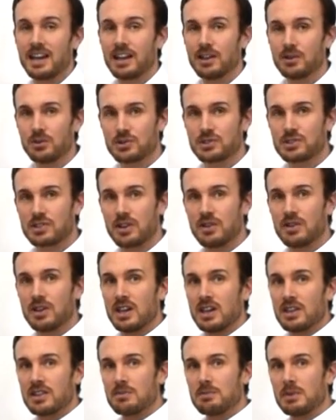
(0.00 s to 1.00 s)
And also
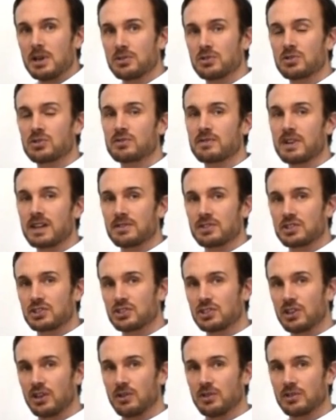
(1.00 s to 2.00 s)
the muscles around the
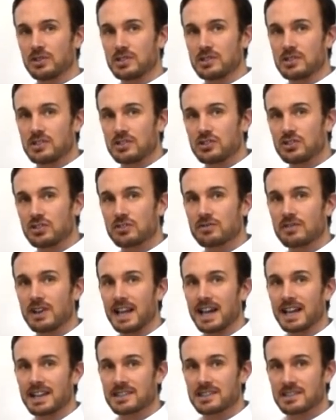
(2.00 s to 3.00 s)
shoulders should
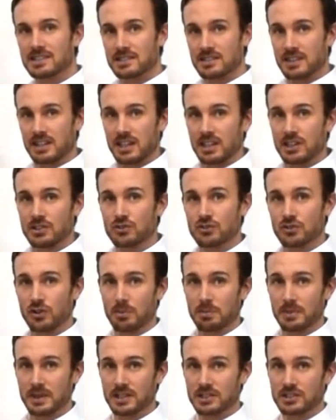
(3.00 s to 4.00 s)
relax so they can
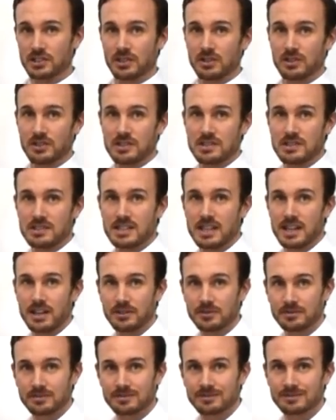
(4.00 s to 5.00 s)
drop their shoulders down.